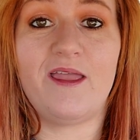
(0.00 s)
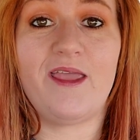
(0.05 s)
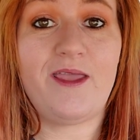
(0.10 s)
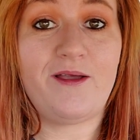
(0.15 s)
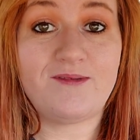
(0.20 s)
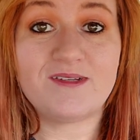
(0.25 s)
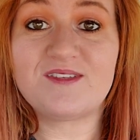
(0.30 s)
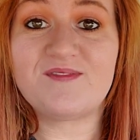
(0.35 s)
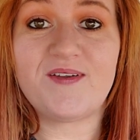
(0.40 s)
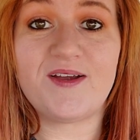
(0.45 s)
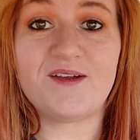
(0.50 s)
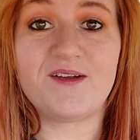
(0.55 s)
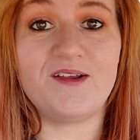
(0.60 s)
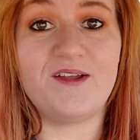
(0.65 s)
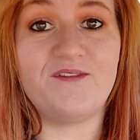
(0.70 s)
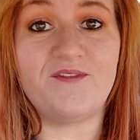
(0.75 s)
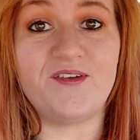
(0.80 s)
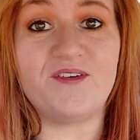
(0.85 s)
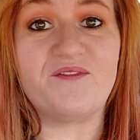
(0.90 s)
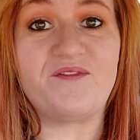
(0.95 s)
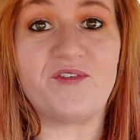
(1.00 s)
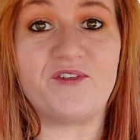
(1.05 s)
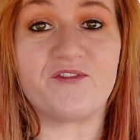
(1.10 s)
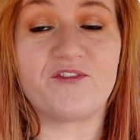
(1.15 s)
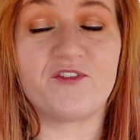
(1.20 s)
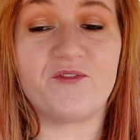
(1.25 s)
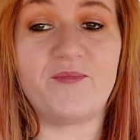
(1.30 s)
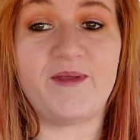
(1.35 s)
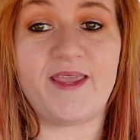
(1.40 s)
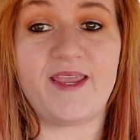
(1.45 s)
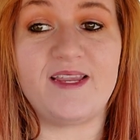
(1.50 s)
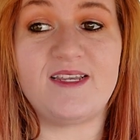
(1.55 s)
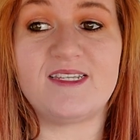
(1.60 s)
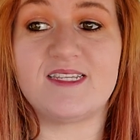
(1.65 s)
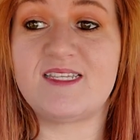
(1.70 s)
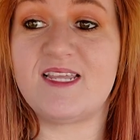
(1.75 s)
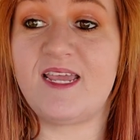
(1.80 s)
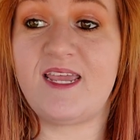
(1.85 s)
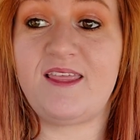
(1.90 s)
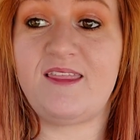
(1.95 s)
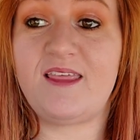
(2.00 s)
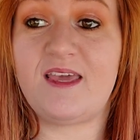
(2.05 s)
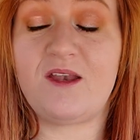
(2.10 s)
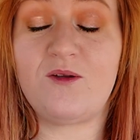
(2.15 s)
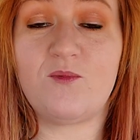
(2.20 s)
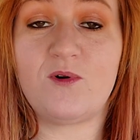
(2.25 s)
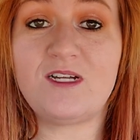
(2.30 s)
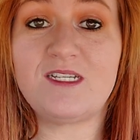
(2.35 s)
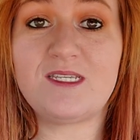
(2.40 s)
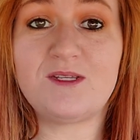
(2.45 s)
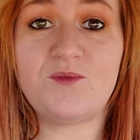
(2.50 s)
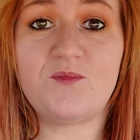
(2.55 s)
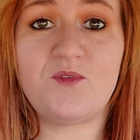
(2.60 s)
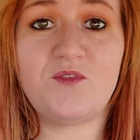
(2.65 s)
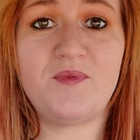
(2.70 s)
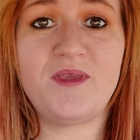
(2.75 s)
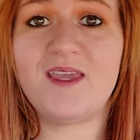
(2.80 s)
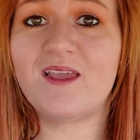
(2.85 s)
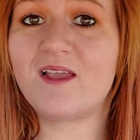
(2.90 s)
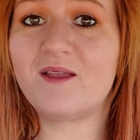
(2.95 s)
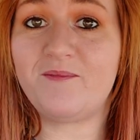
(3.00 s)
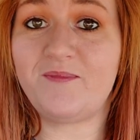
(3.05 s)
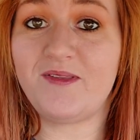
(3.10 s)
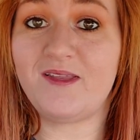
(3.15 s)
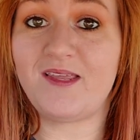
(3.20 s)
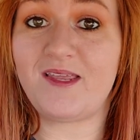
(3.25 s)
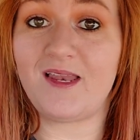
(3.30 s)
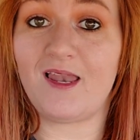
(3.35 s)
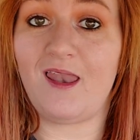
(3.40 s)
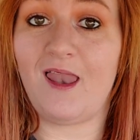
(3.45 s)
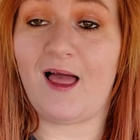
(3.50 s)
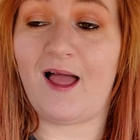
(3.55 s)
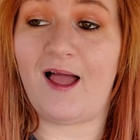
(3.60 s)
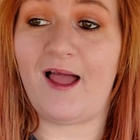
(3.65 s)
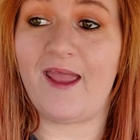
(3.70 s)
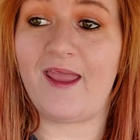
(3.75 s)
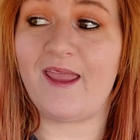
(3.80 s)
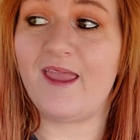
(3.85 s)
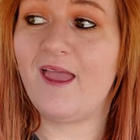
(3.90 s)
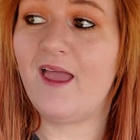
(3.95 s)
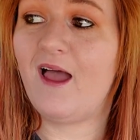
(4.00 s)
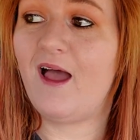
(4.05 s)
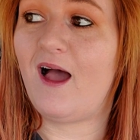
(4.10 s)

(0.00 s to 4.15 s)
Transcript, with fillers: It was very eventful for me. To say that it wasn't would be a complete lie.